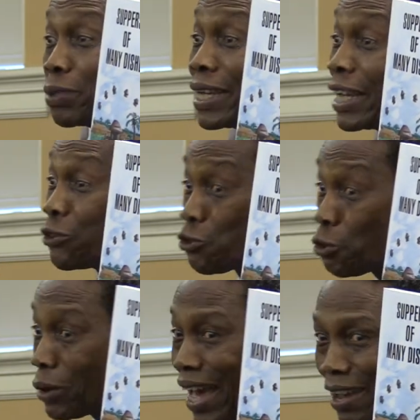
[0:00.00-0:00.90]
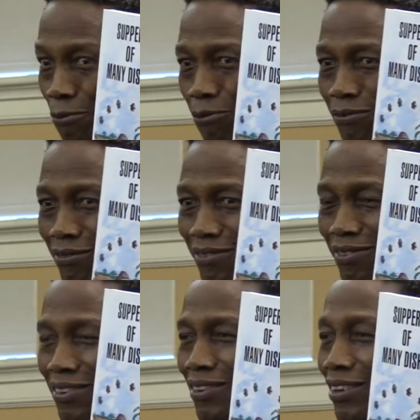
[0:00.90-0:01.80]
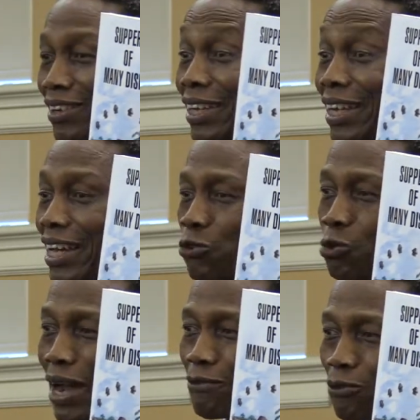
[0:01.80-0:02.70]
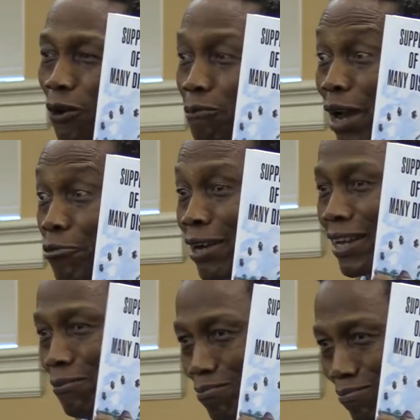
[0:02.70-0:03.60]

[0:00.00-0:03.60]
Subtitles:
be, in true life, the 8 wives of my father.